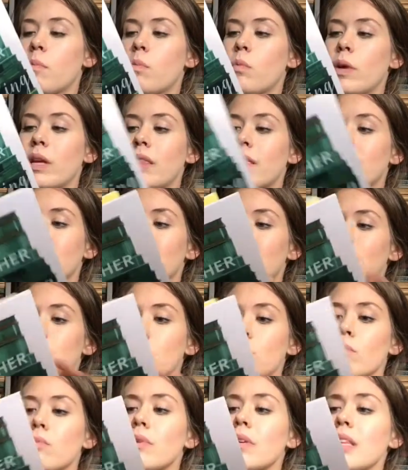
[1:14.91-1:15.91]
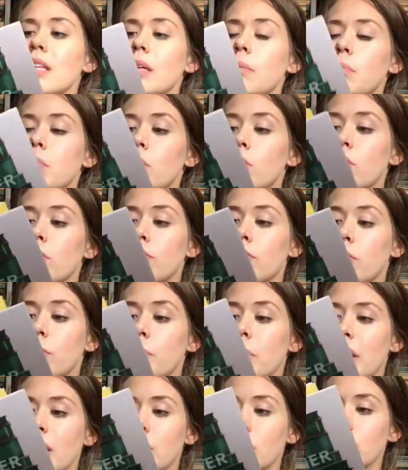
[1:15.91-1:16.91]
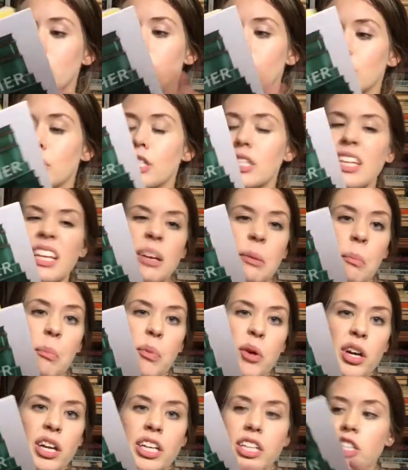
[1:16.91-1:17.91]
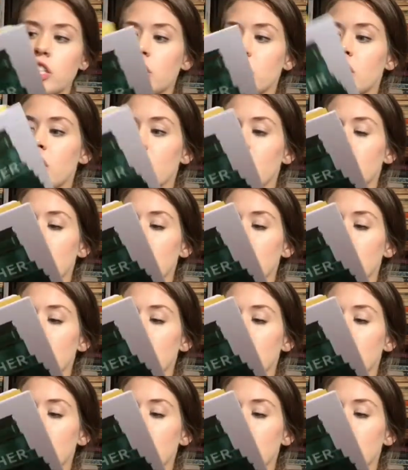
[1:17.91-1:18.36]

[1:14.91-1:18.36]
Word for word: with some really beautiful pictures, like bookish